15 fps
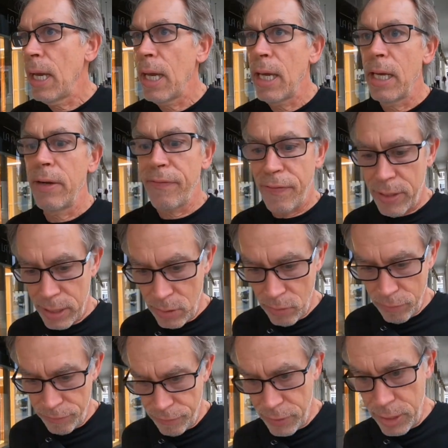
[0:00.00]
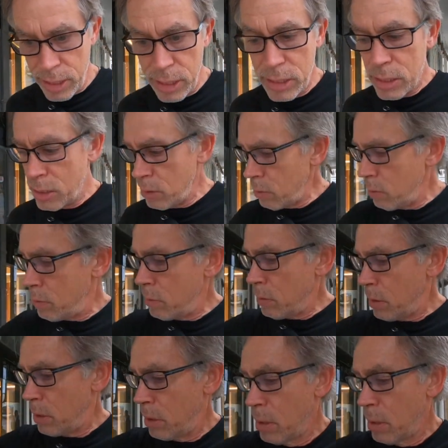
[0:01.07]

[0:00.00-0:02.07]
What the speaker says: And if I don't find it soon,